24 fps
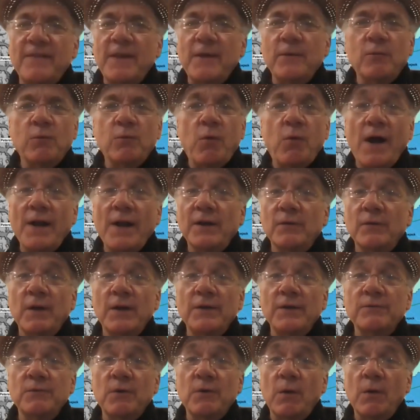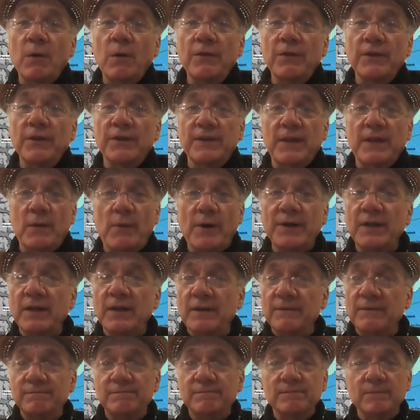want
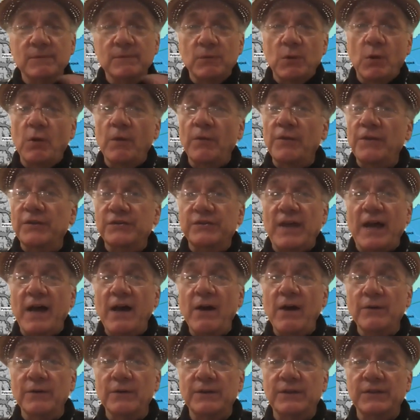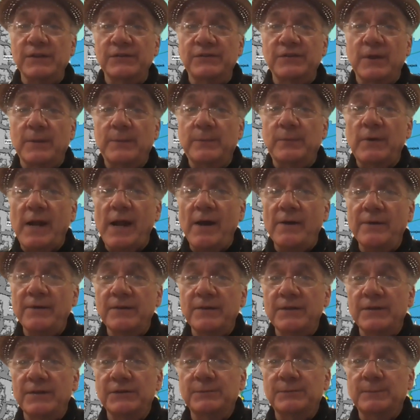to roll this out because they're proud
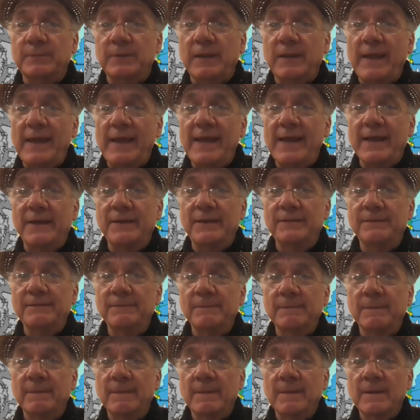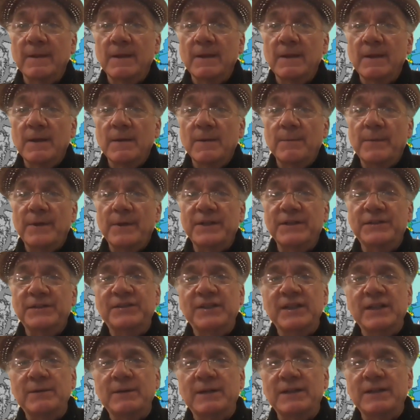of this plan. But it's
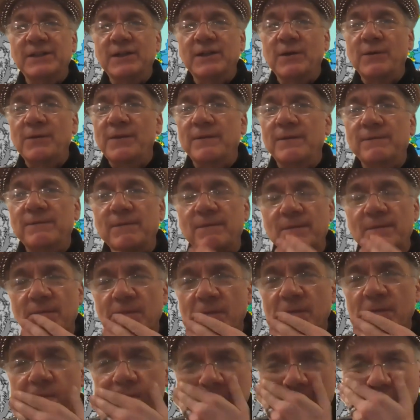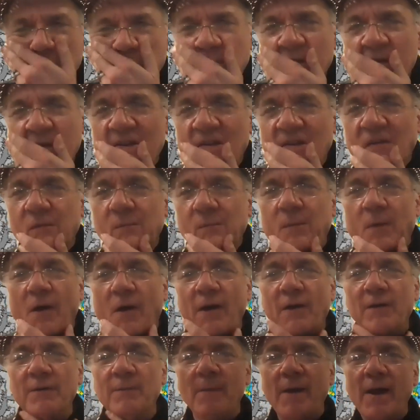interesting, it's
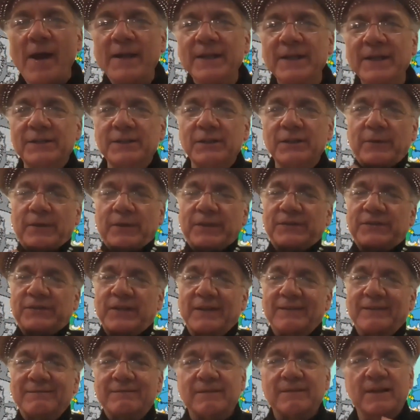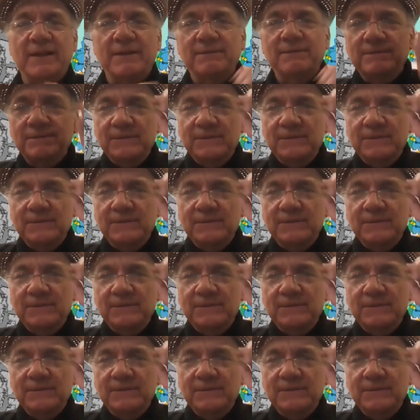part of my ignorance. I